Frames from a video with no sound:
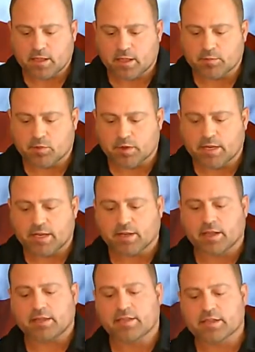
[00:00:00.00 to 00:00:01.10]
I'm going to end it
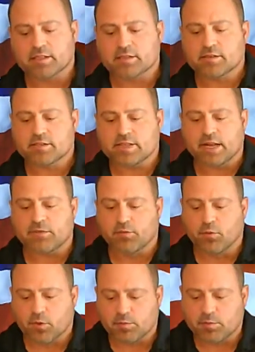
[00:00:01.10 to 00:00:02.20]
like this: stay
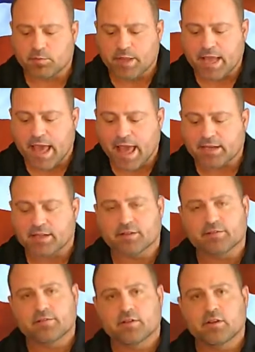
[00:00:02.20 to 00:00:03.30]
informed, be
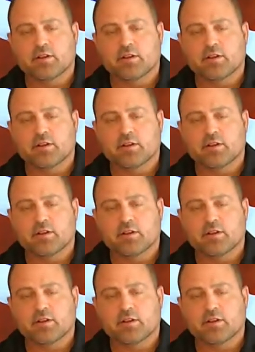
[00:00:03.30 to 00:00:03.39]
active,